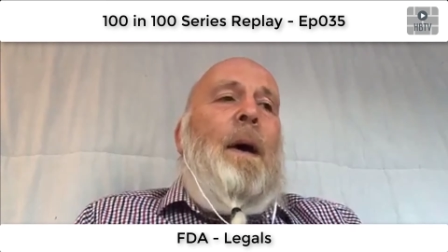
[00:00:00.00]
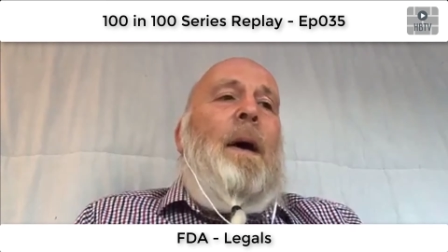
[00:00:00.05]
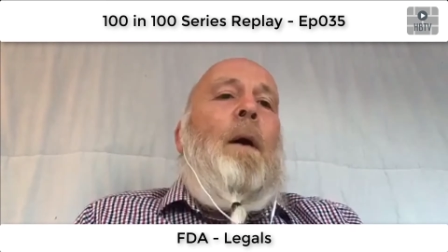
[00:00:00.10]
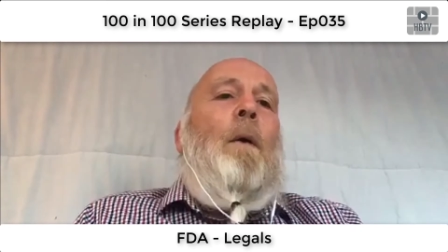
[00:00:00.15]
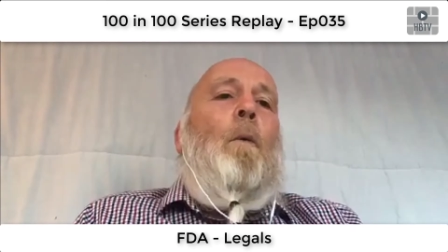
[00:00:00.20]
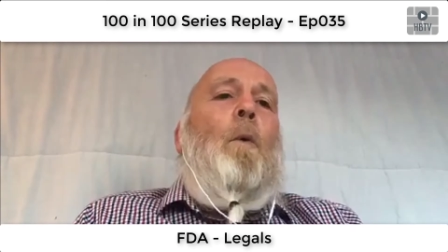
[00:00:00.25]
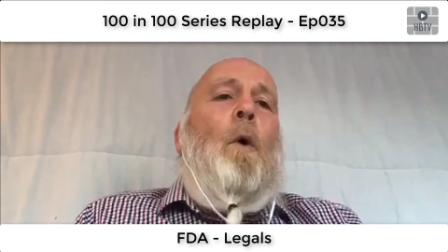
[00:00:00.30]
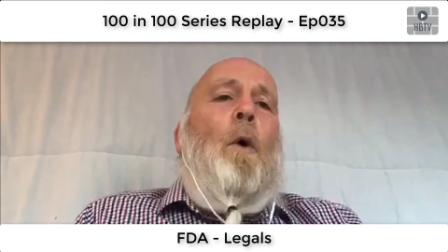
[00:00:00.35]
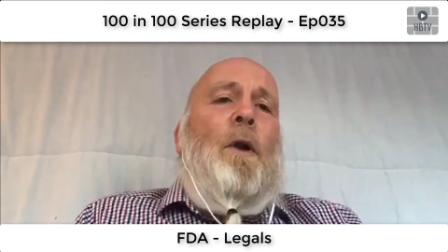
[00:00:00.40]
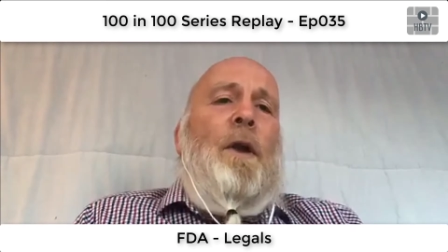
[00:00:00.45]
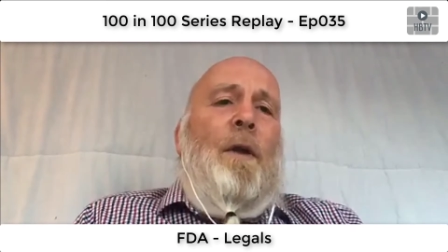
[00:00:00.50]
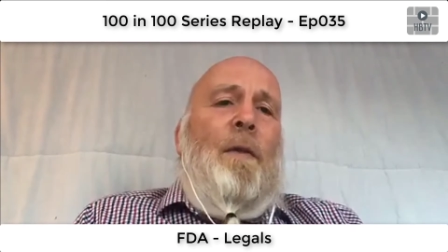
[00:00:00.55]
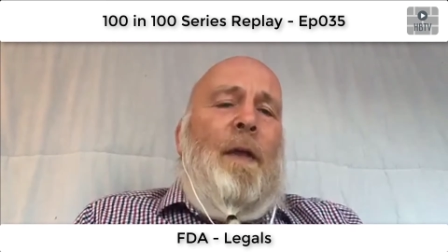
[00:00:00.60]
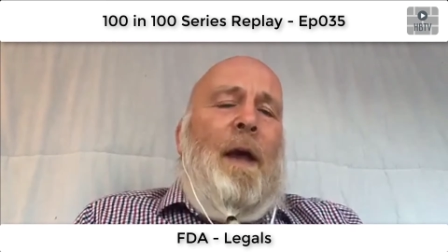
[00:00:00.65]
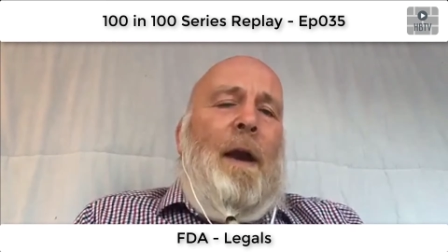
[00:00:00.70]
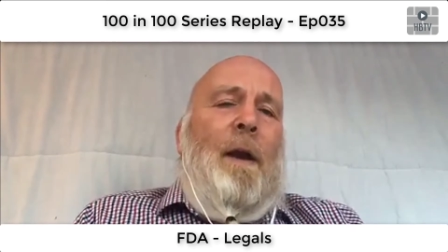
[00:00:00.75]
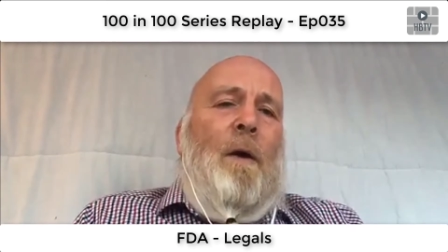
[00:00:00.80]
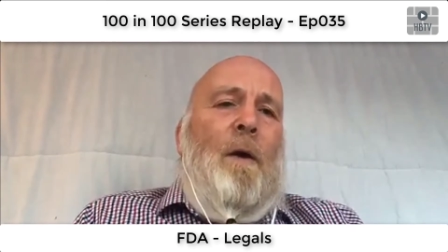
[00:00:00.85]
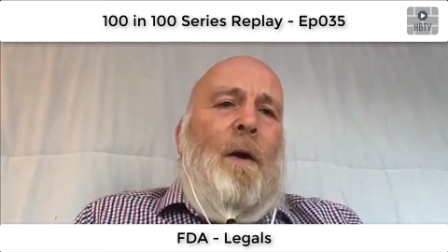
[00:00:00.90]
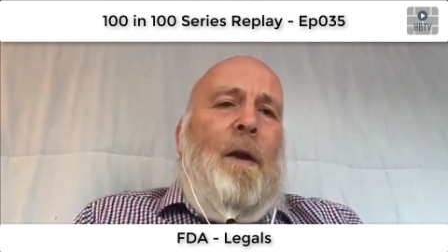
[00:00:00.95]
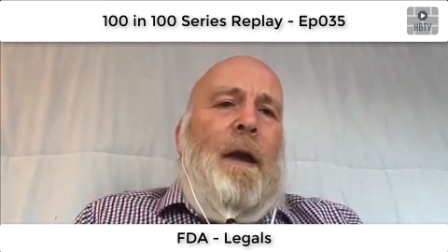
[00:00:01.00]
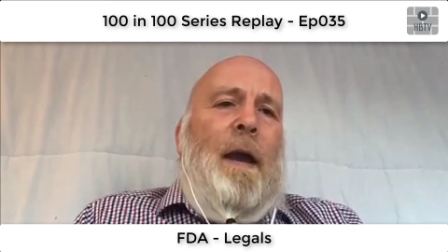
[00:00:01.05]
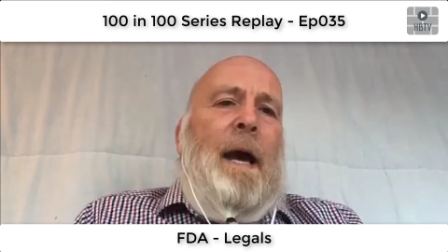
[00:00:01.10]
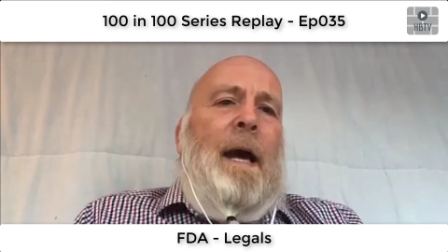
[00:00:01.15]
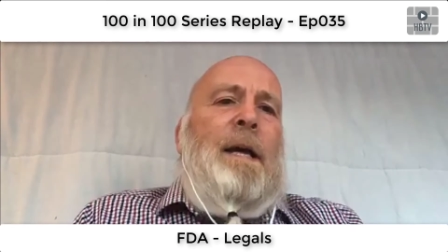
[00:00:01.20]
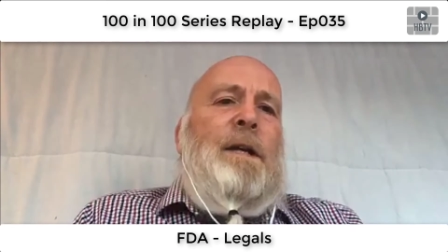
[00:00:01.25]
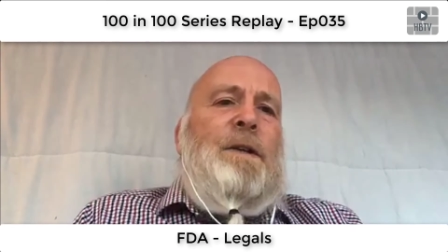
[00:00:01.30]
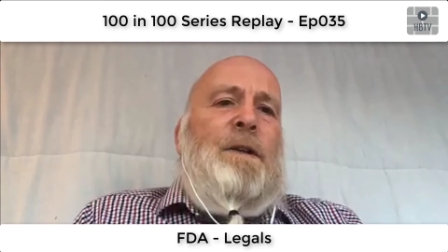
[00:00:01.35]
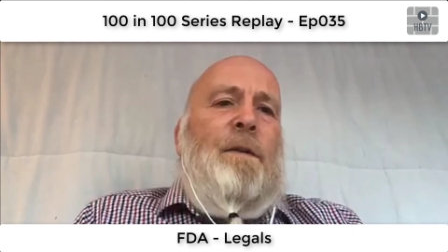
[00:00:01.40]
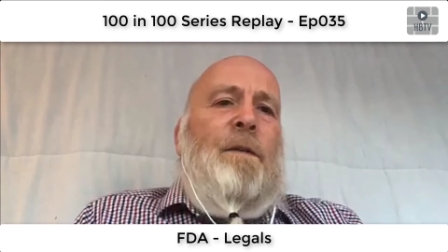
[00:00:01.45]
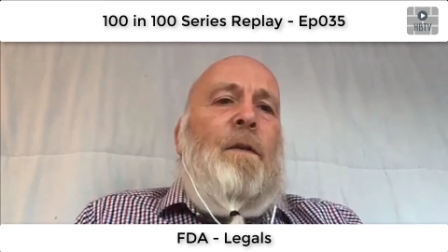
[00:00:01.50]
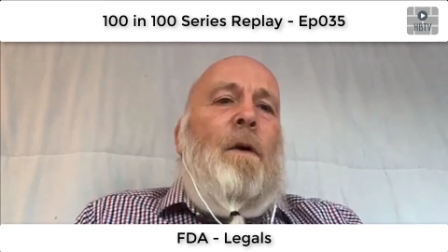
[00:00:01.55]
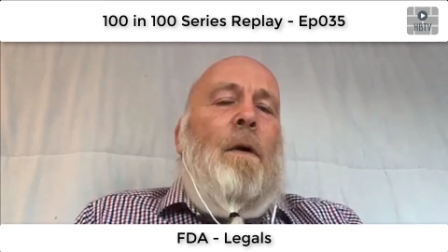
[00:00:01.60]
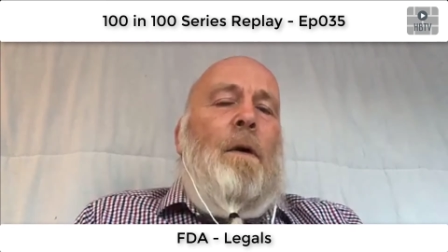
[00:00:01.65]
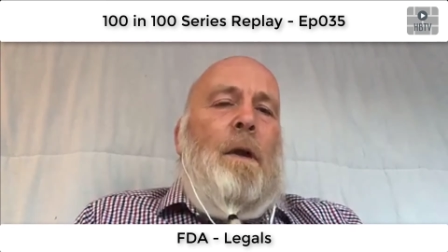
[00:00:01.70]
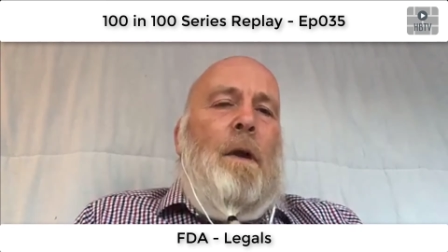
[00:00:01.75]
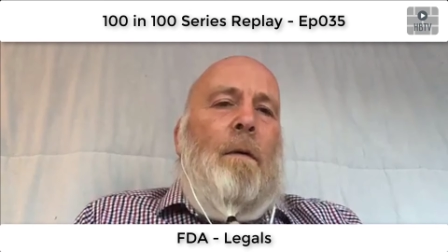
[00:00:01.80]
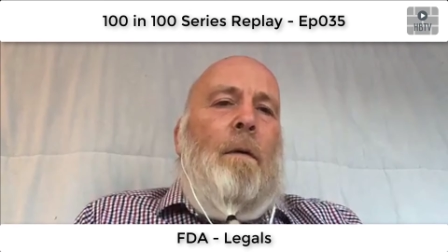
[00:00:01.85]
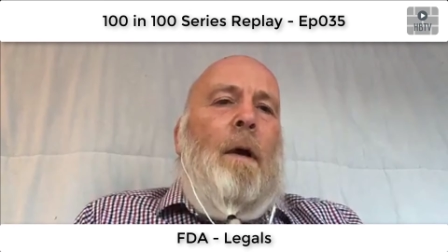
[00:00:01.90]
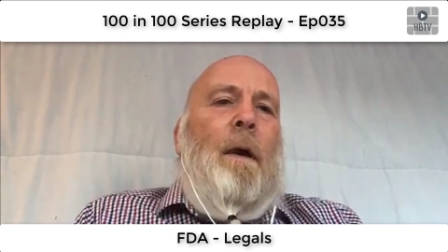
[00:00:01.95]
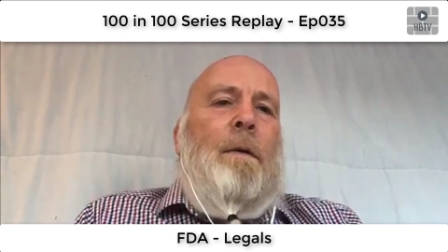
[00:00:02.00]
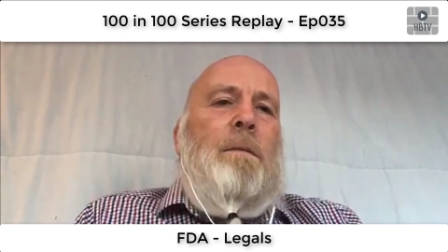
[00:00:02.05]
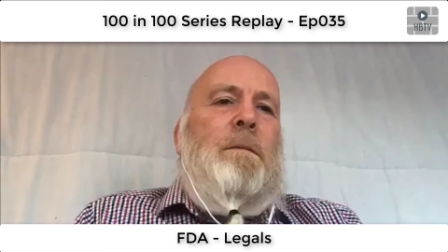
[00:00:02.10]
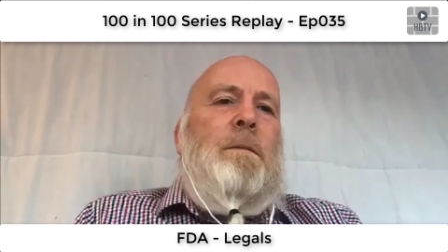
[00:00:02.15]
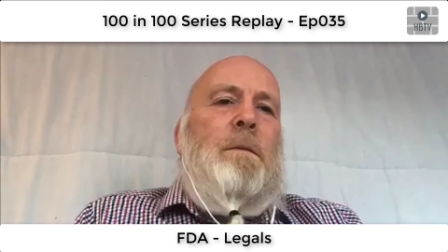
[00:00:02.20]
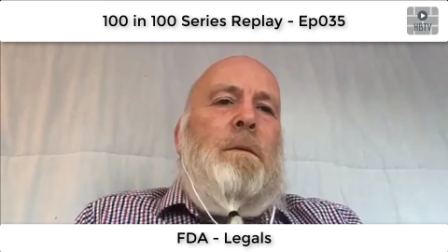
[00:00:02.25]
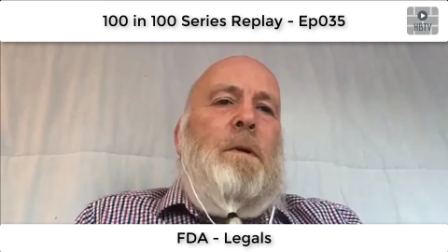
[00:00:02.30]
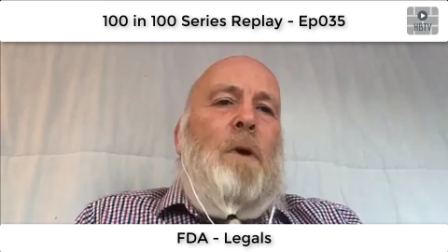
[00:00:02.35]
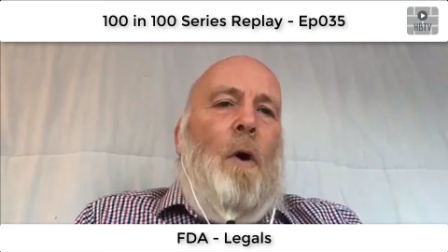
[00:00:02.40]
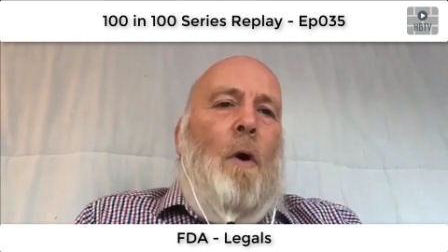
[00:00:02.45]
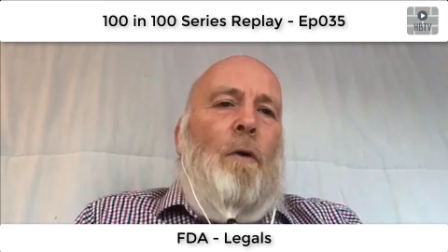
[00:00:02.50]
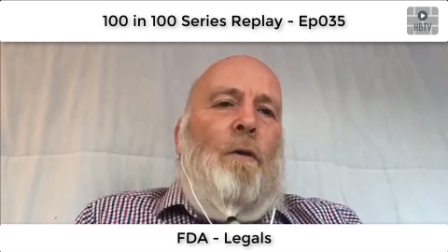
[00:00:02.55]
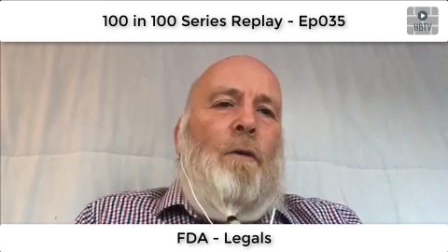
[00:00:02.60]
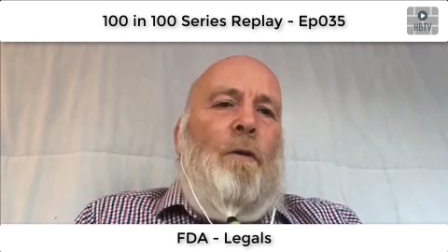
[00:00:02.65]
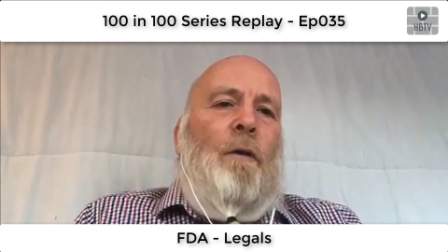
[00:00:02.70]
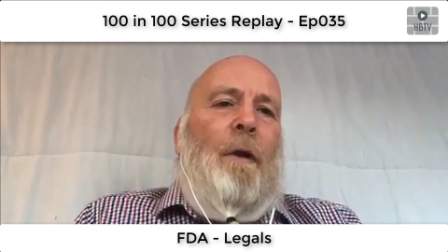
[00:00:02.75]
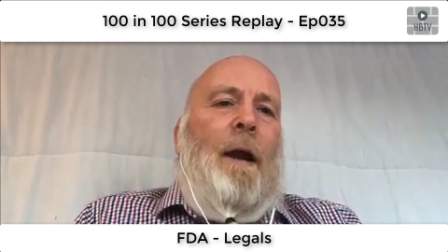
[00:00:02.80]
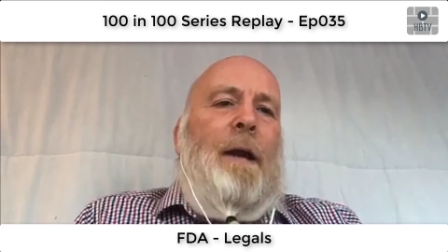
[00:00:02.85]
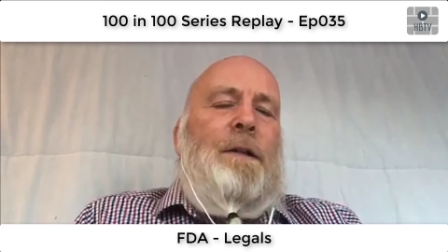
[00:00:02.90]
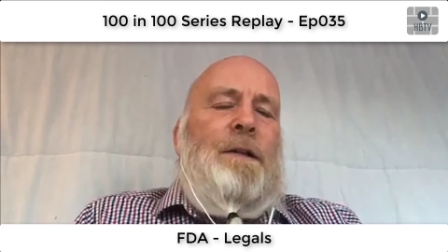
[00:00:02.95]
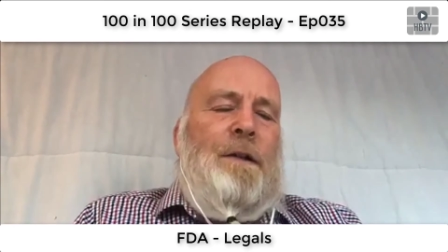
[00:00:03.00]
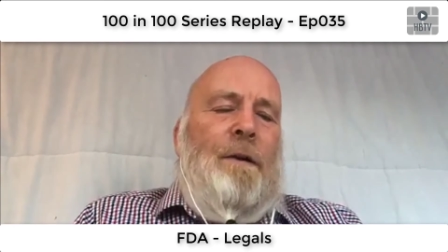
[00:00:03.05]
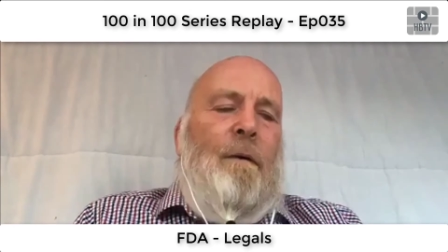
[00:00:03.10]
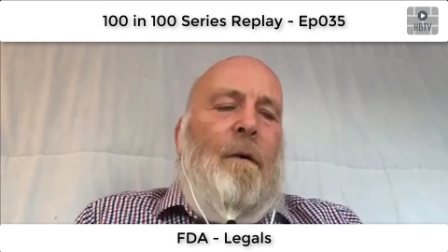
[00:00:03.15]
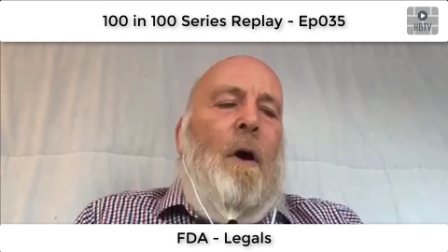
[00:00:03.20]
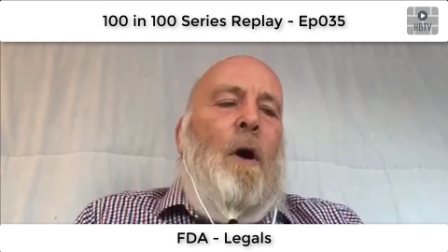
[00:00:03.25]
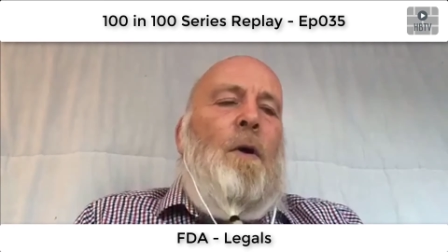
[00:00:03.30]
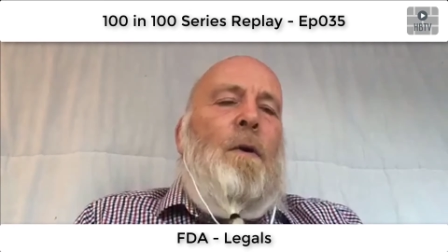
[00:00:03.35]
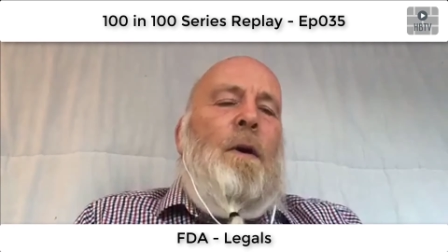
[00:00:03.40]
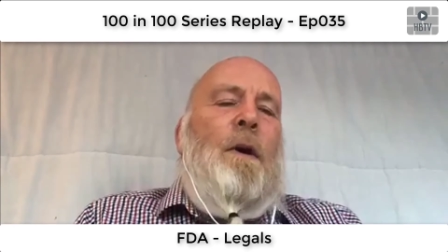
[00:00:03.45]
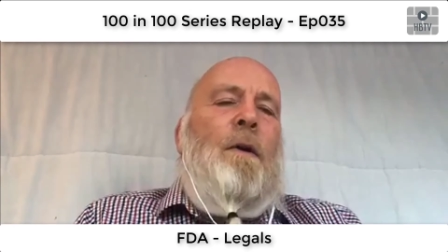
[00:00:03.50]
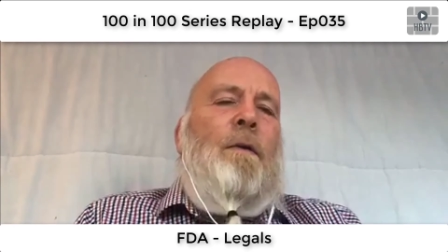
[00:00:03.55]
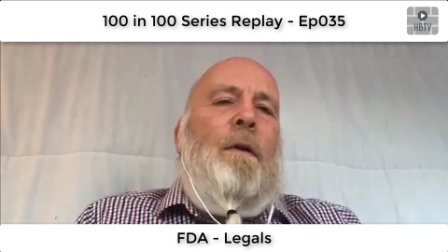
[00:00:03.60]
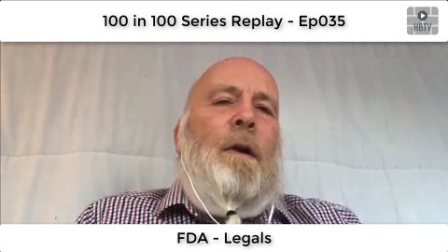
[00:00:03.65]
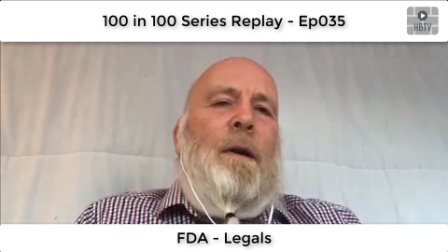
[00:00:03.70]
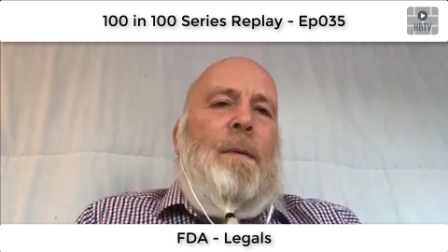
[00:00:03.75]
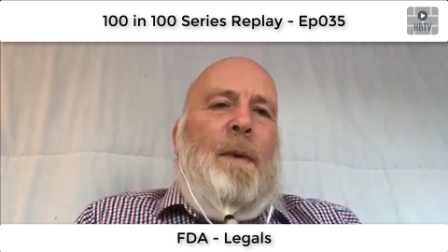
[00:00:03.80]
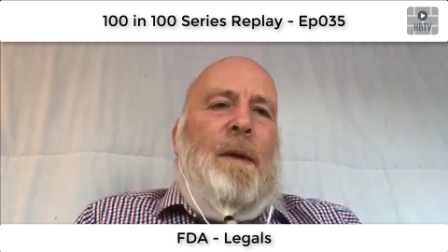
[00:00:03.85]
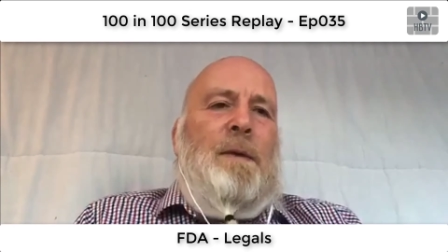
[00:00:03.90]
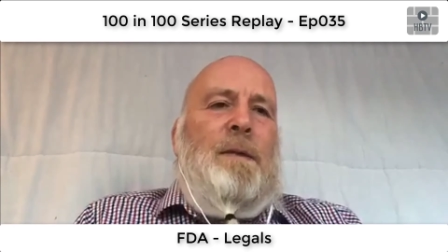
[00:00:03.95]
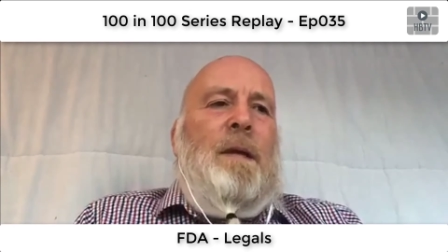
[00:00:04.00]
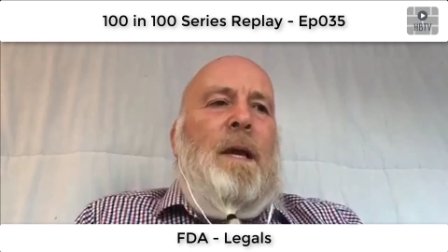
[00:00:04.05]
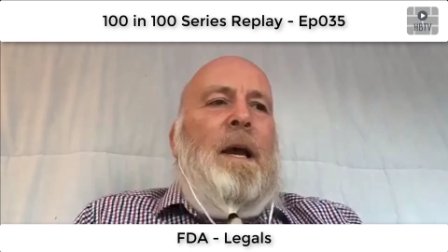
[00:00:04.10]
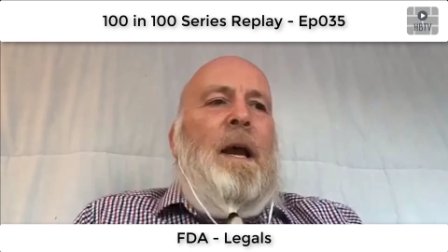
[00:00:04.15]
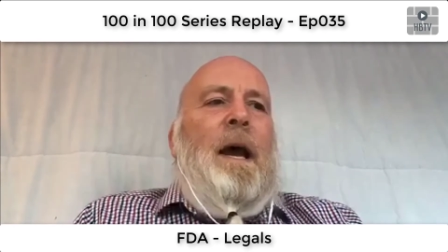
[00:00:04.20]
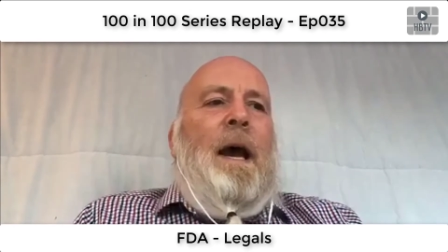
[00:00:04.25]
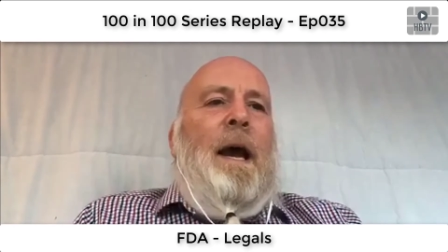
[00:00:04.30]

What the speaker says: but what you then look at is you've got your own contracts, your own agreements,